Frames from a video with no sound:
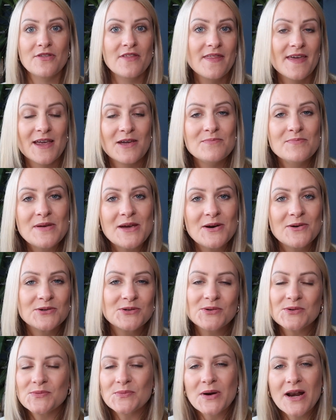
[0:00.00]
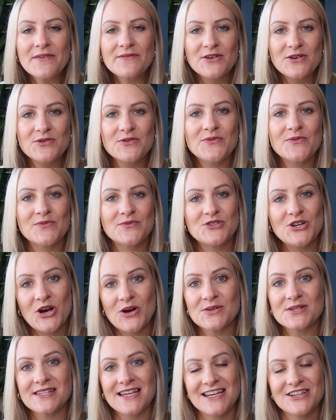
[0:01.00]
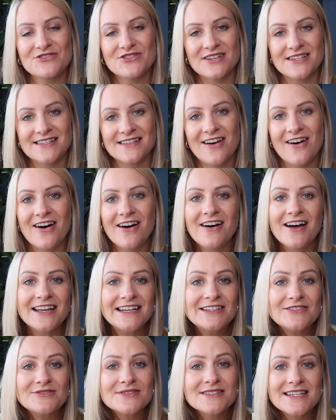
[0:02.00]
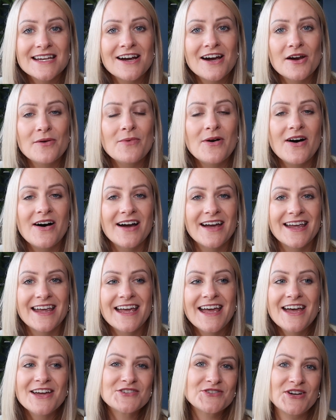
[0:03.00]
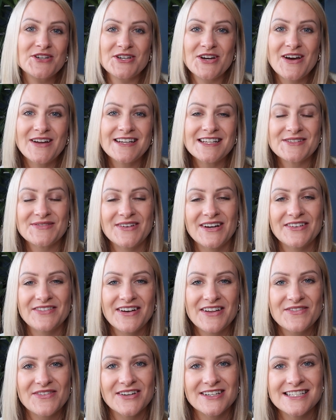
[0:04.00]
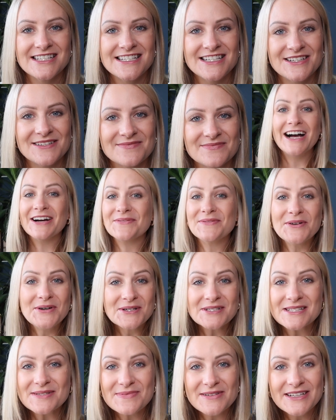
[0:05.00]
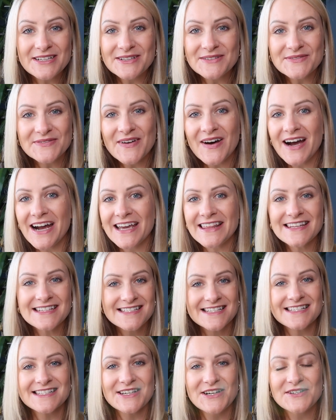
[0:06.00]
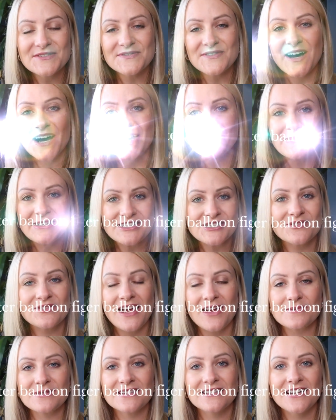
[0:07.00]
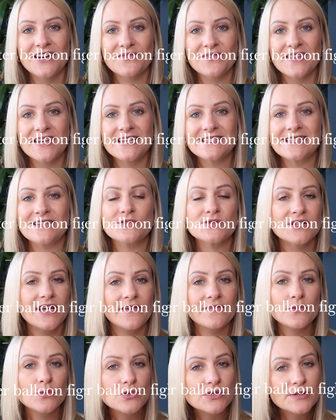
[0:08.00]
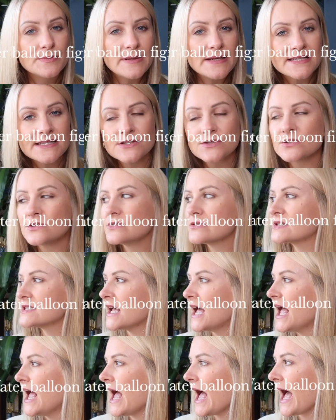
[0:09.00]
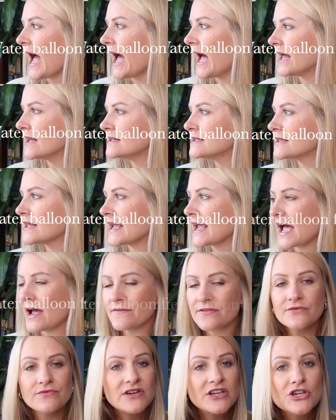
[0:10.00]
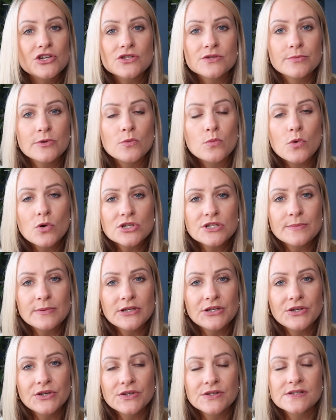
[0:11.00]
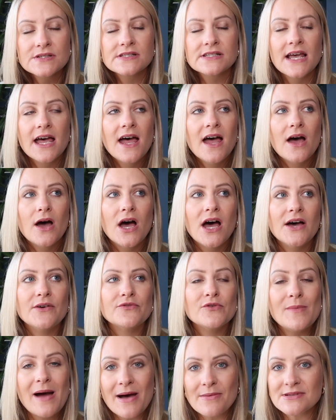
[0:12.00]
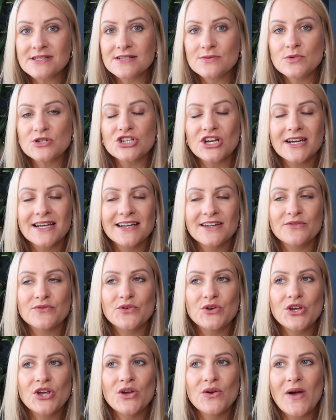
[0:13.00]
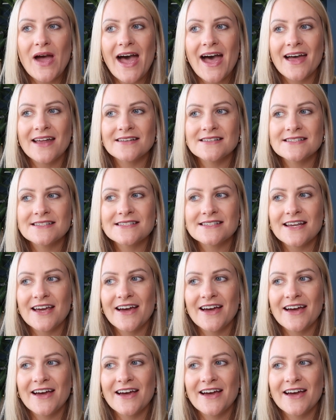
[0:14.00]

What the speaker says: that they can build, or whatever your child's interests are. A little DIY treasure hunt is really, really fun to do. A water balloon fight. These are so fun. My children absolutely love these. They also have the water pistols, and they have the reusable water balloons from Amazon, which I can link for you, and